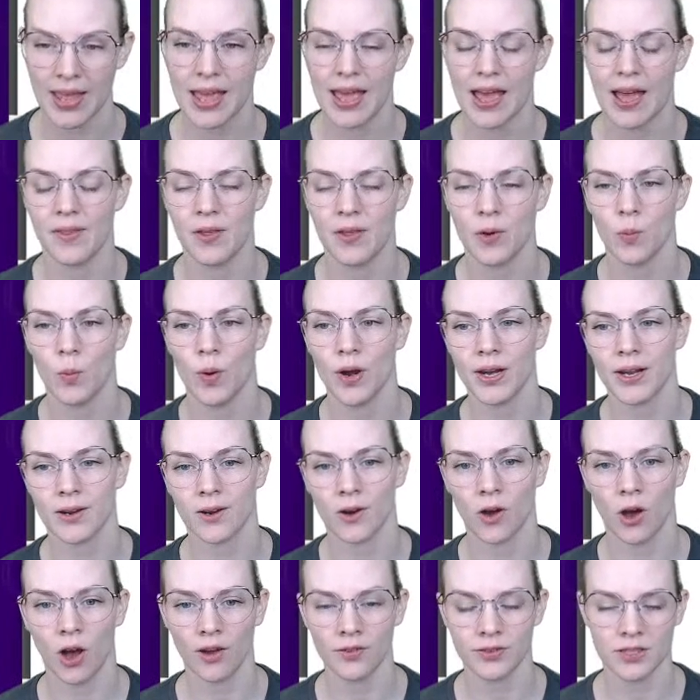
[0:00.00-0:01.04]
and that one can
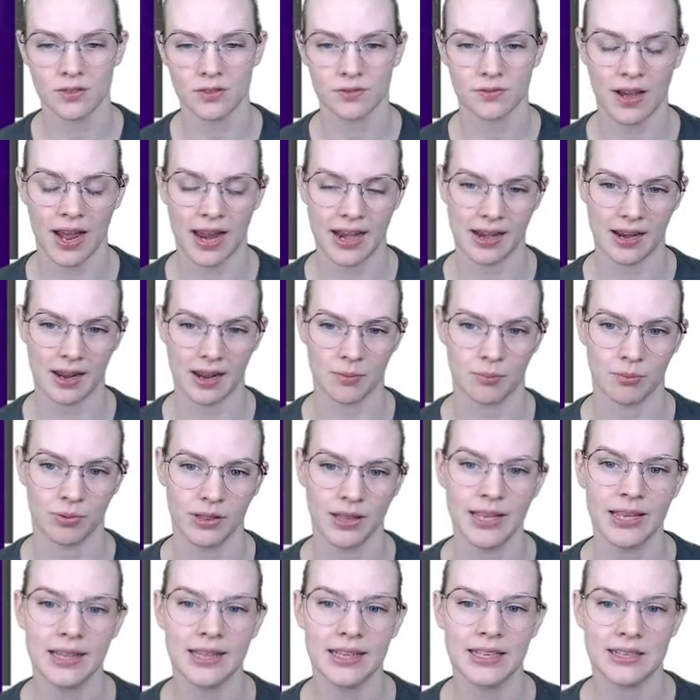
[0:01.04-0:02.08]
often find a
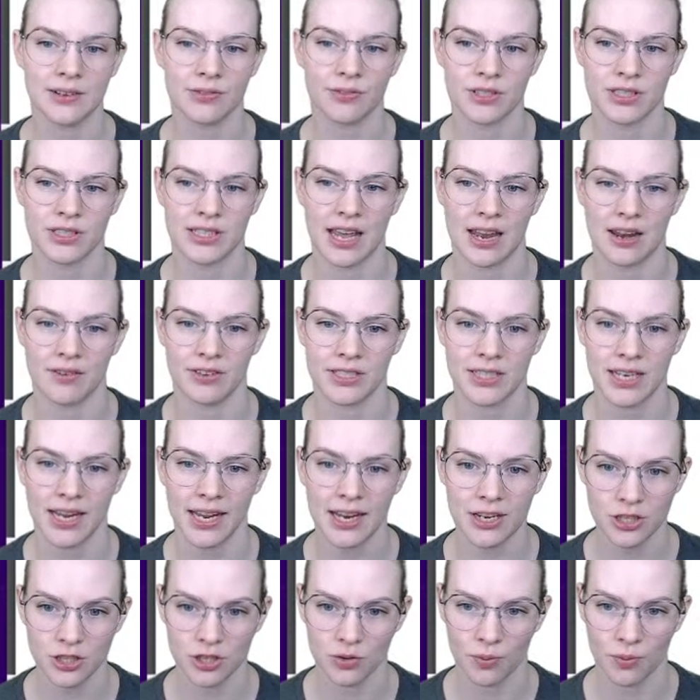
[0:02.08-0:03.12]
completely different set of
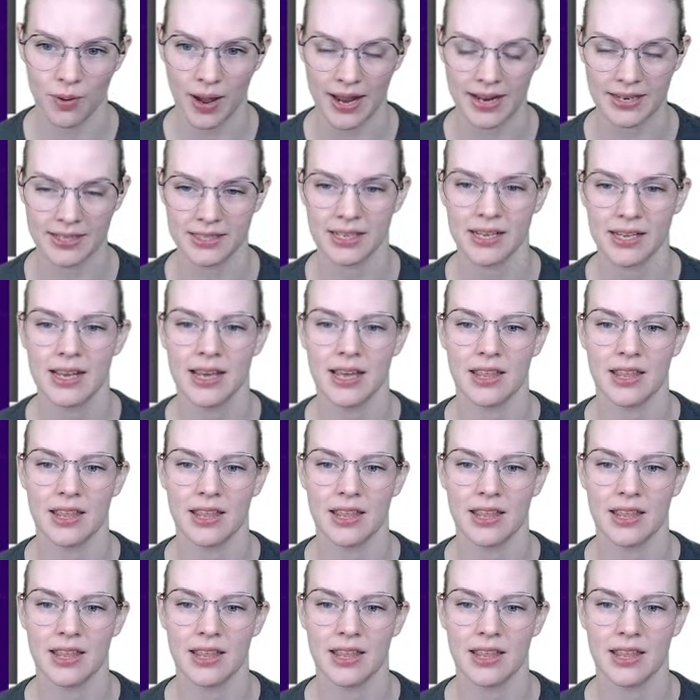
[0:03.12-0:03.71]
attention weights